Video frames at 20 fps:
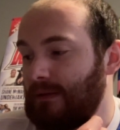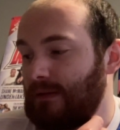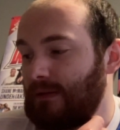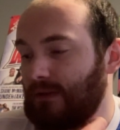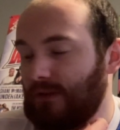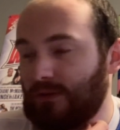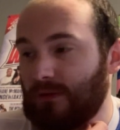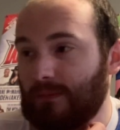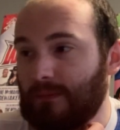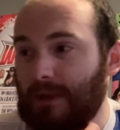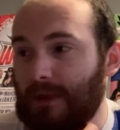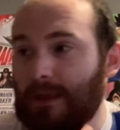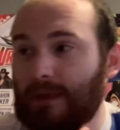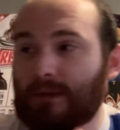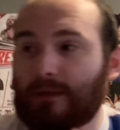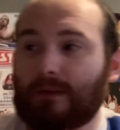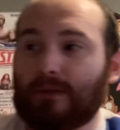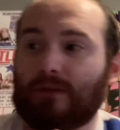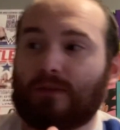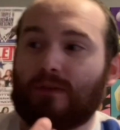I don't
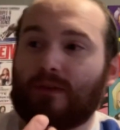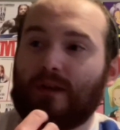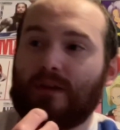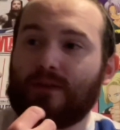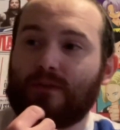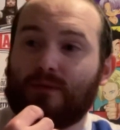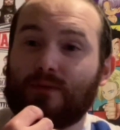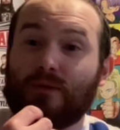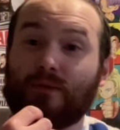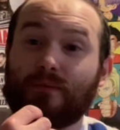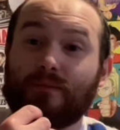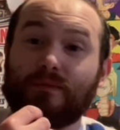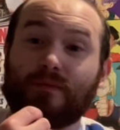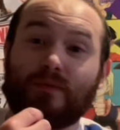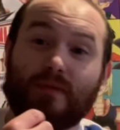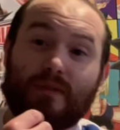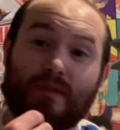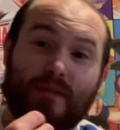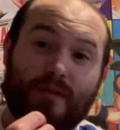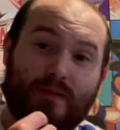know.
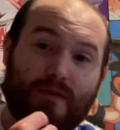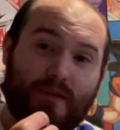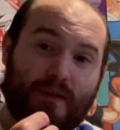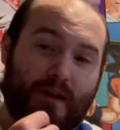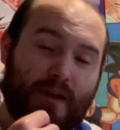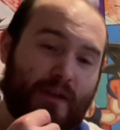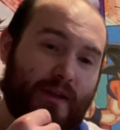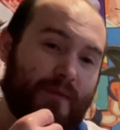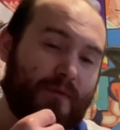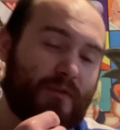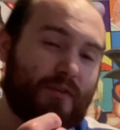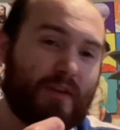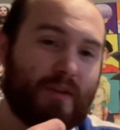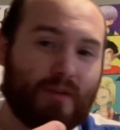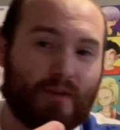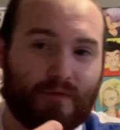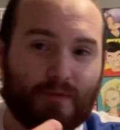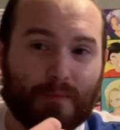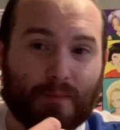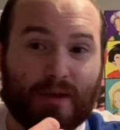I haven't seen
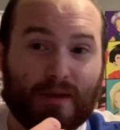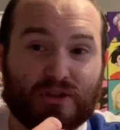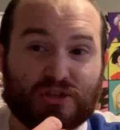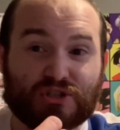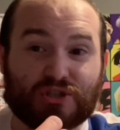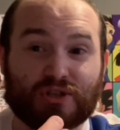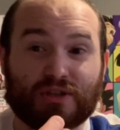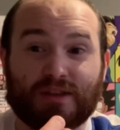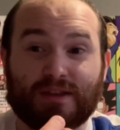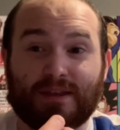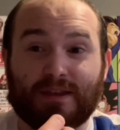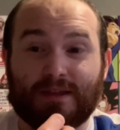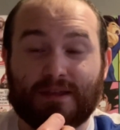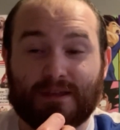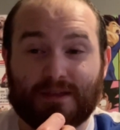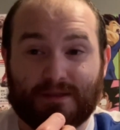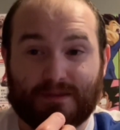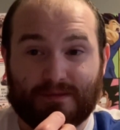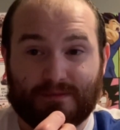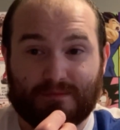enough information
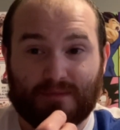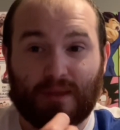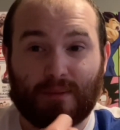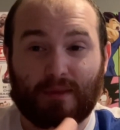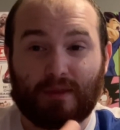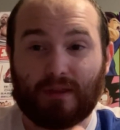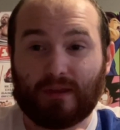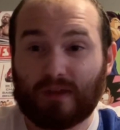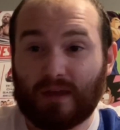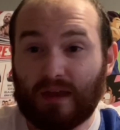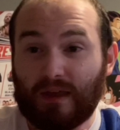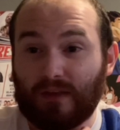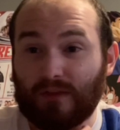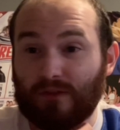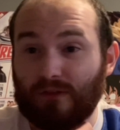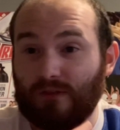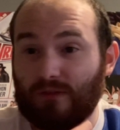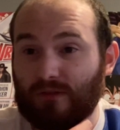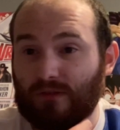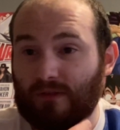that be the
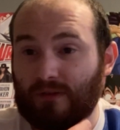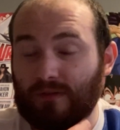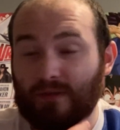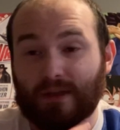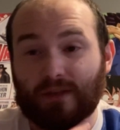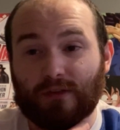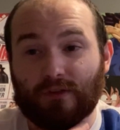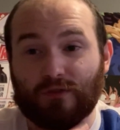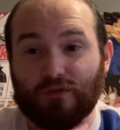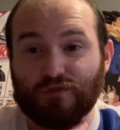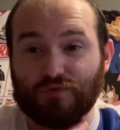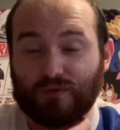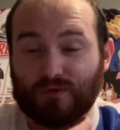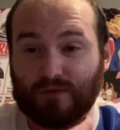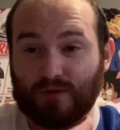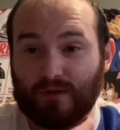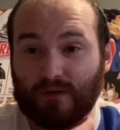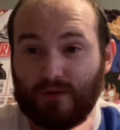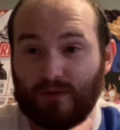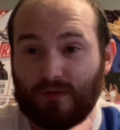case, unlike the situation with
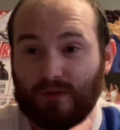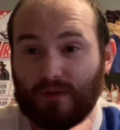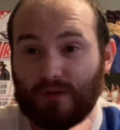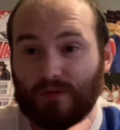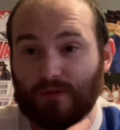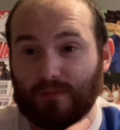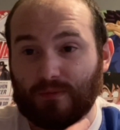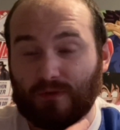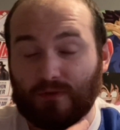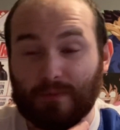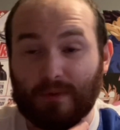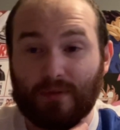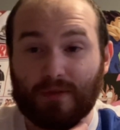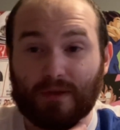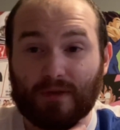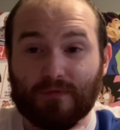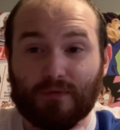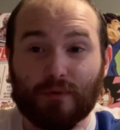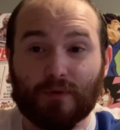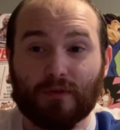Doxxing there, so I'm just mainly
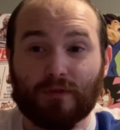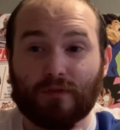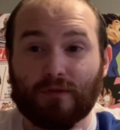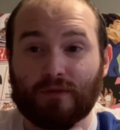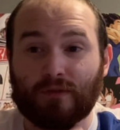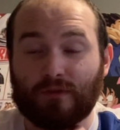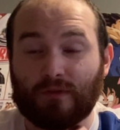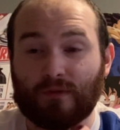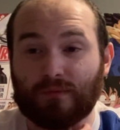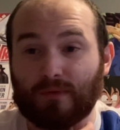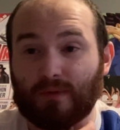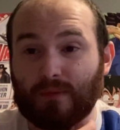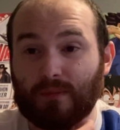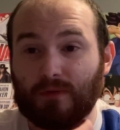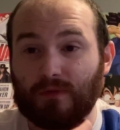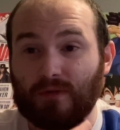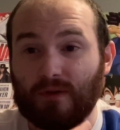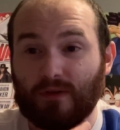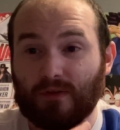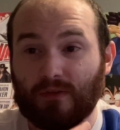going to focus on the stuff related
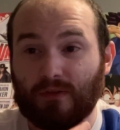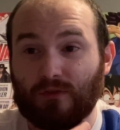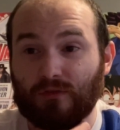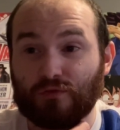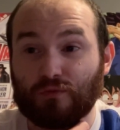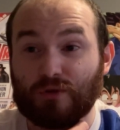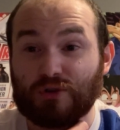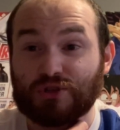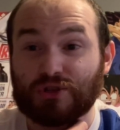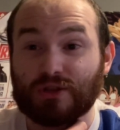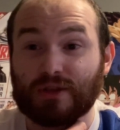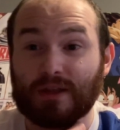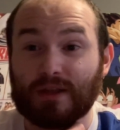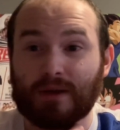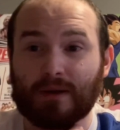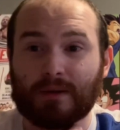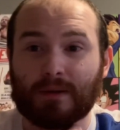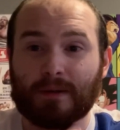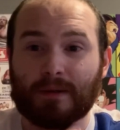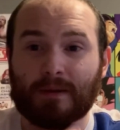with the Doxxing situation
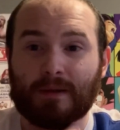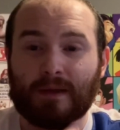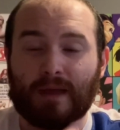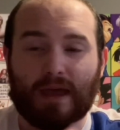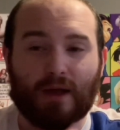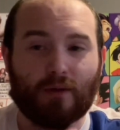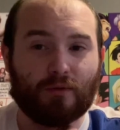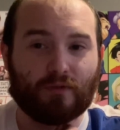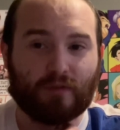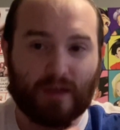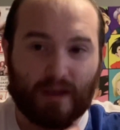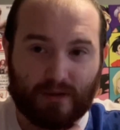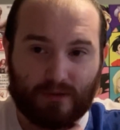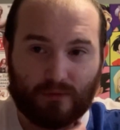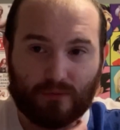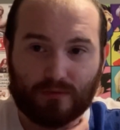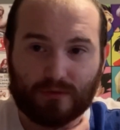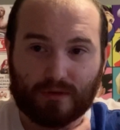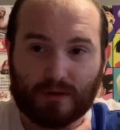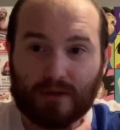there, how it was
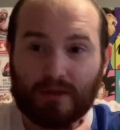handled.